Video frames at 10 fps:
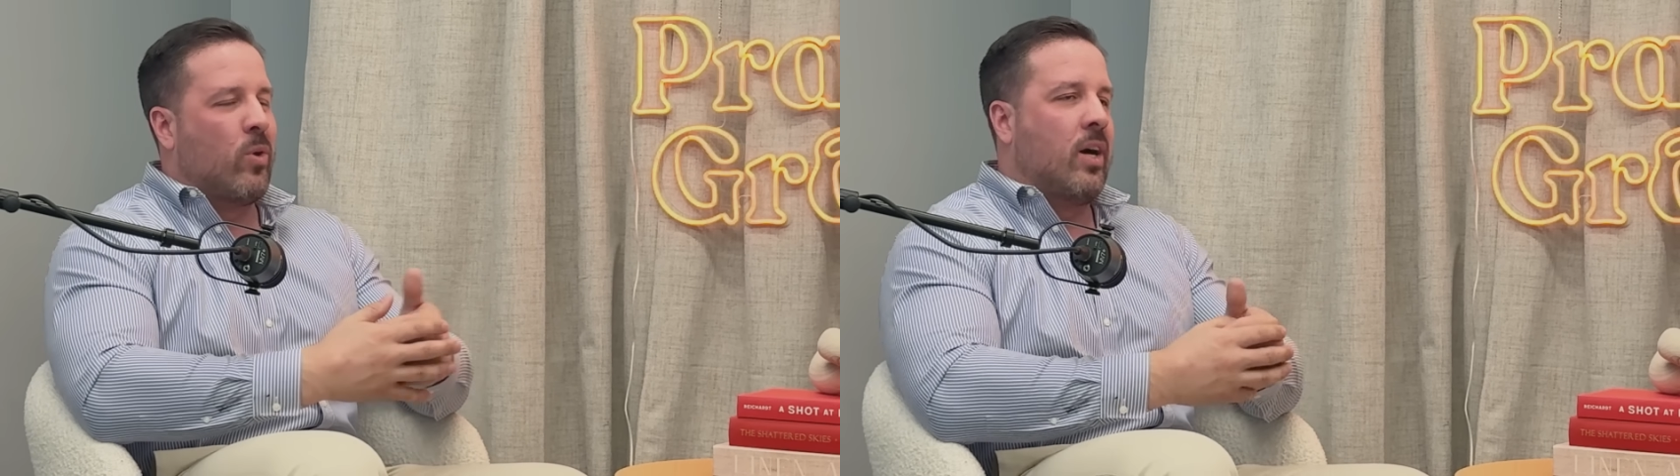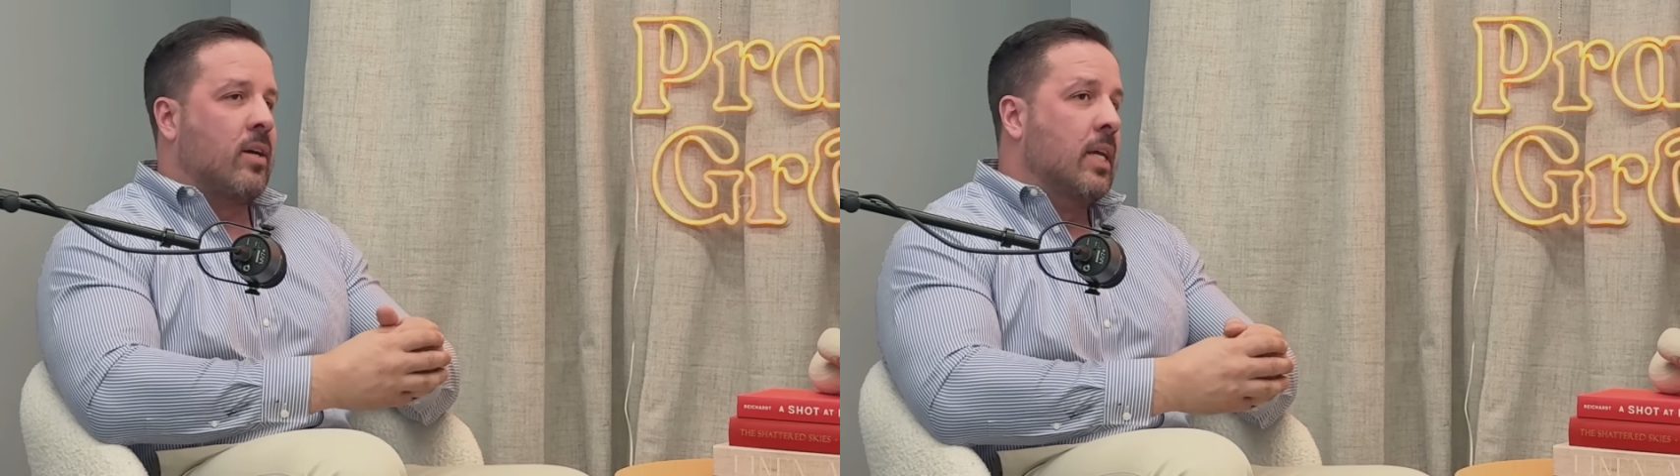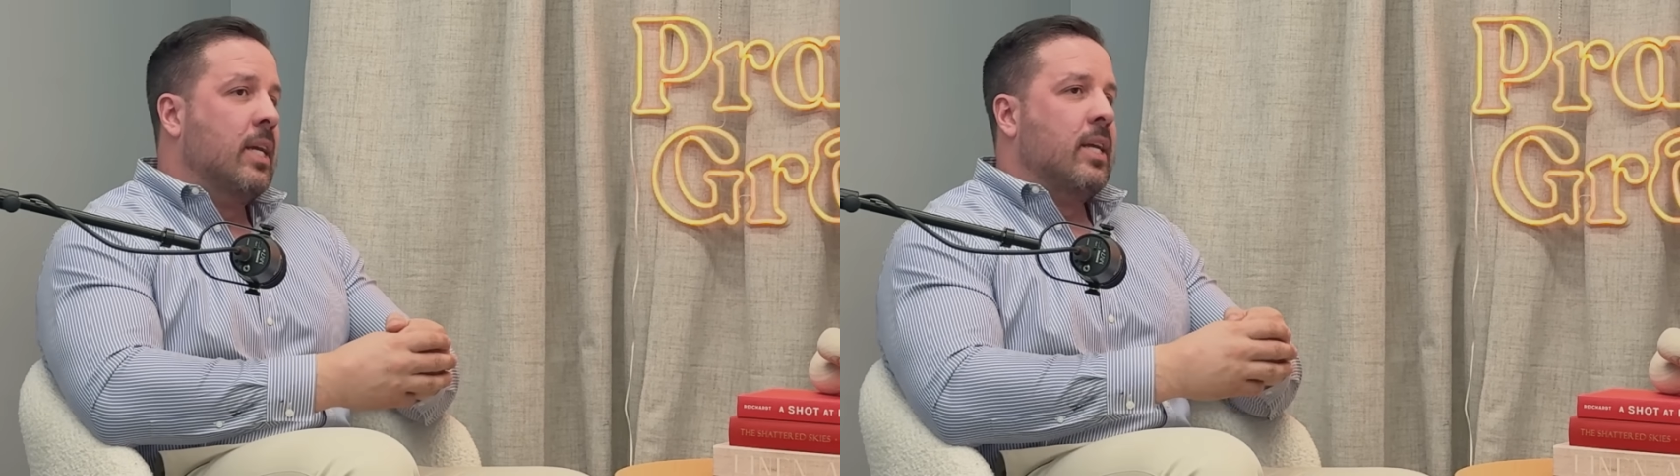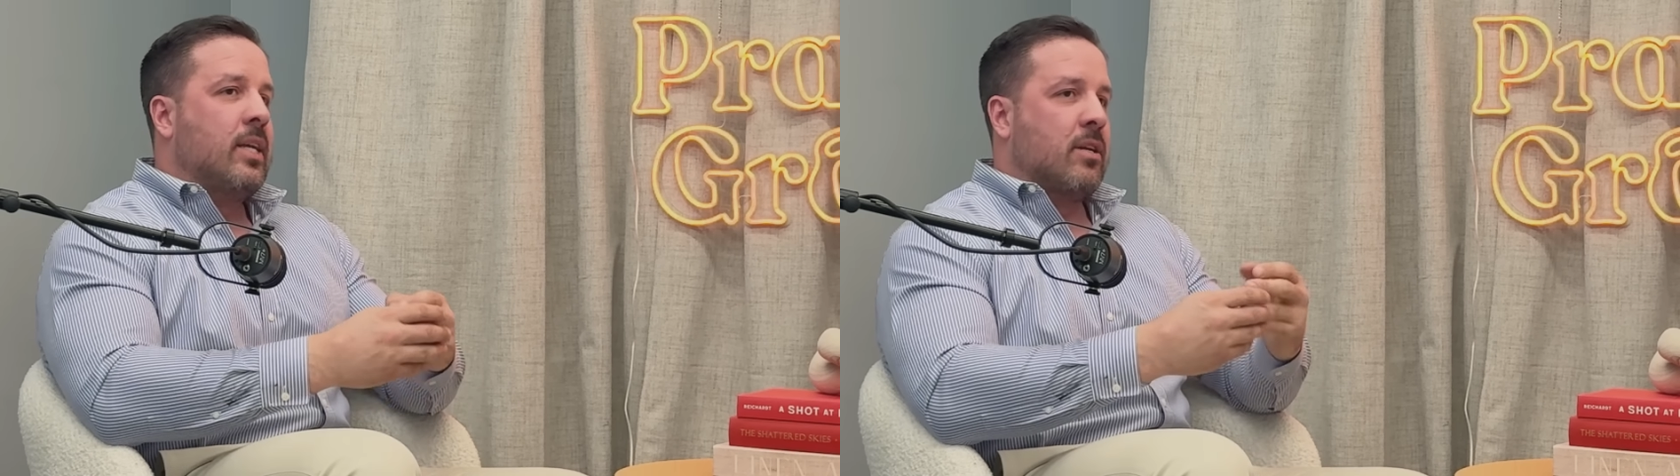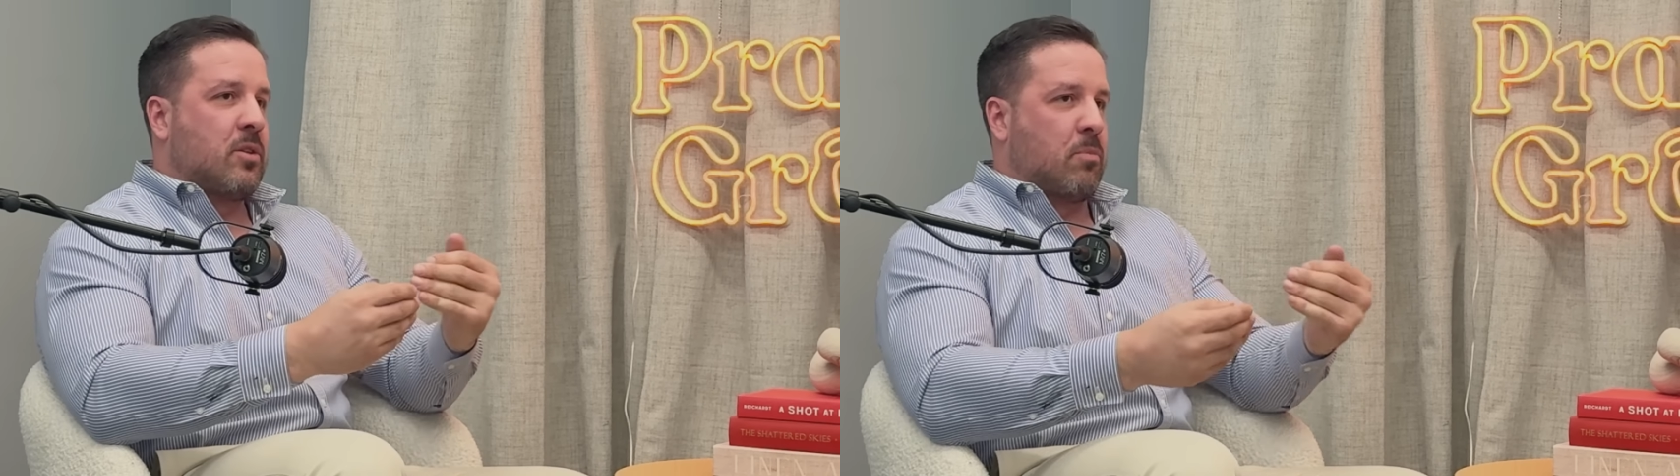Well,
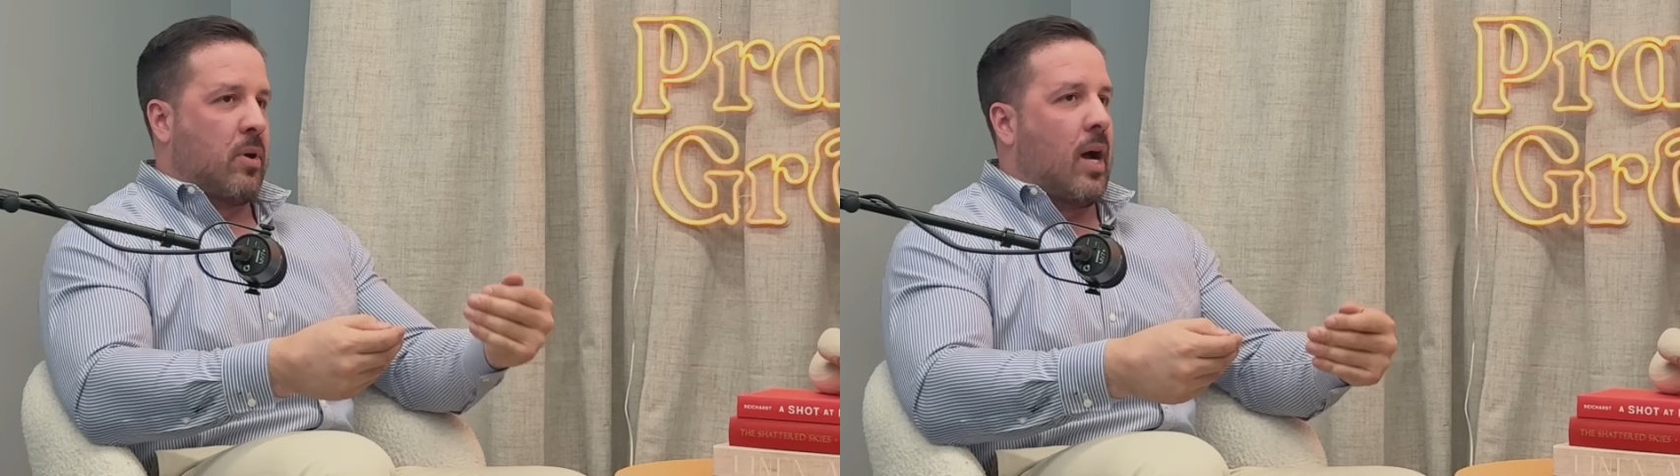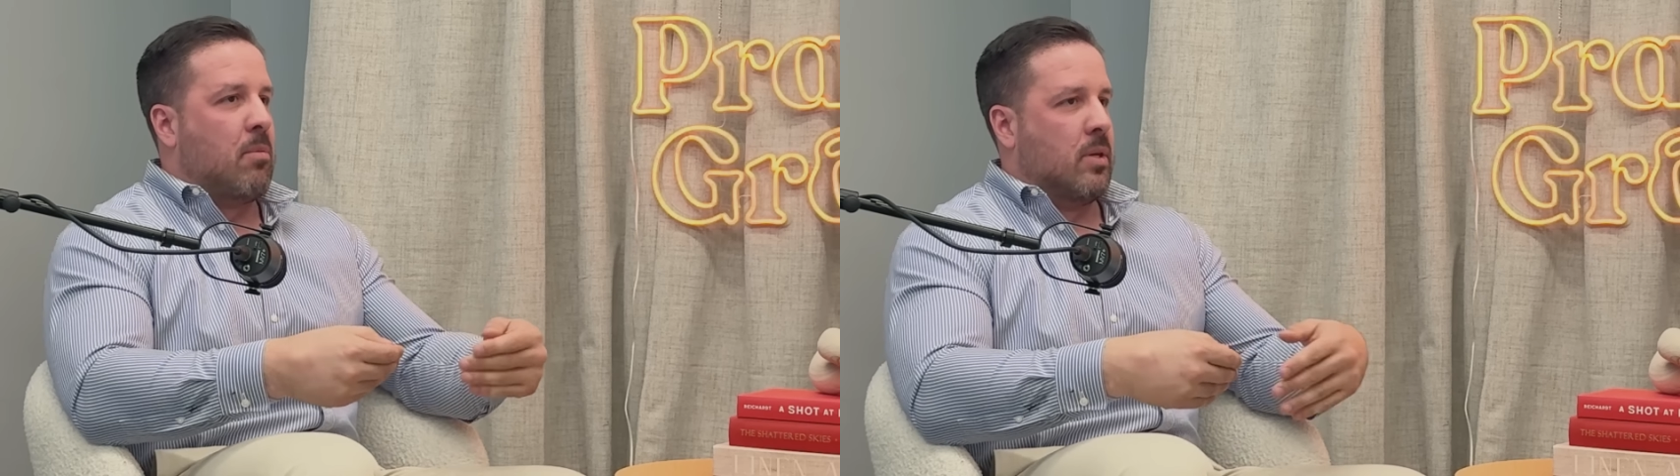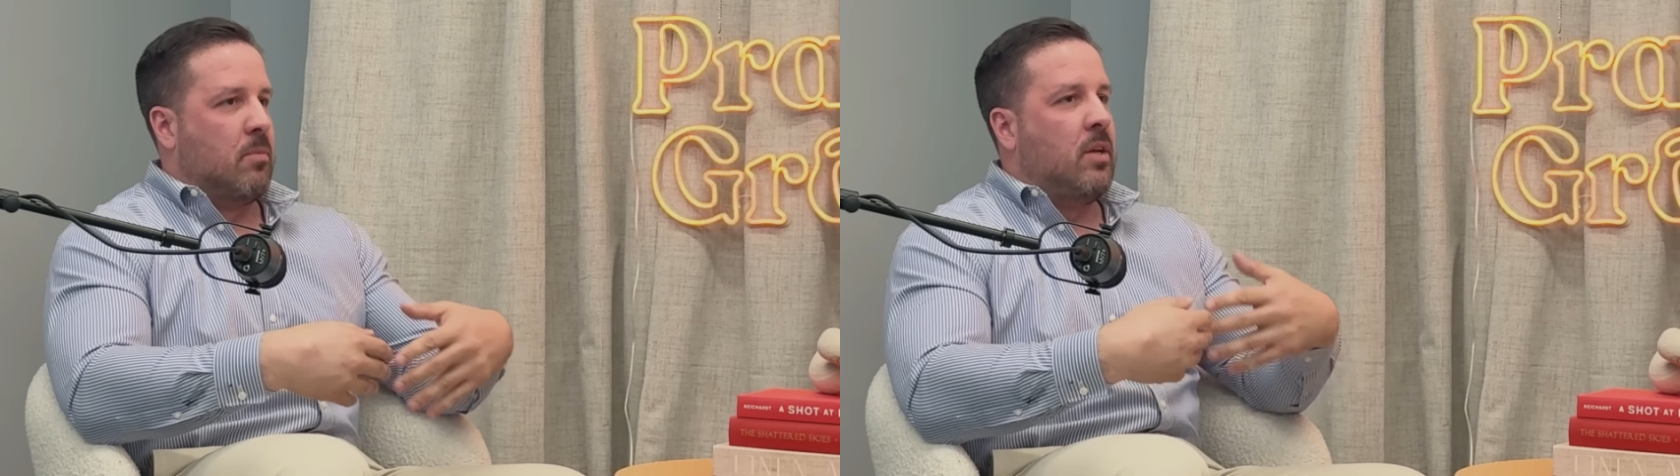here's the problem.